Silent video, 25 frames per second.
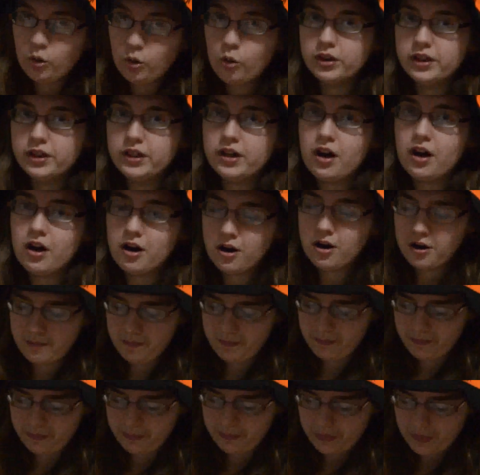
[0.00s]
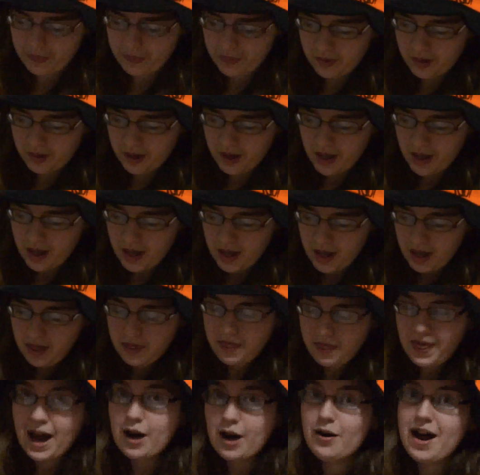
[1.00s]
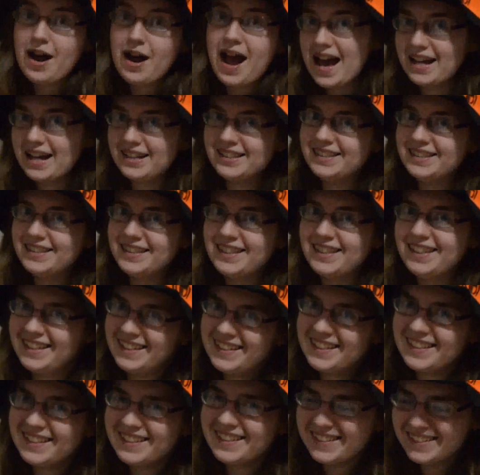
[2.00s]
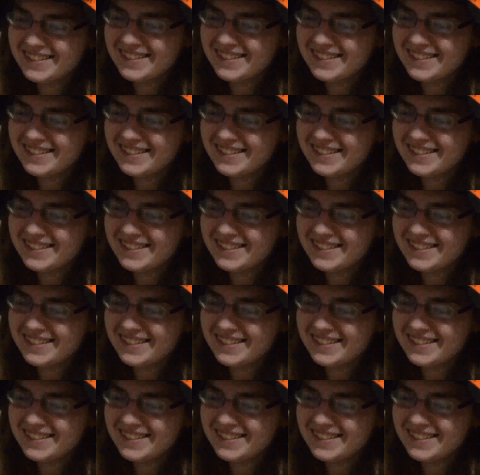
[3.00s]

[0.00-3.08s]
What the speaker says: golden arm?" "Thou hast it."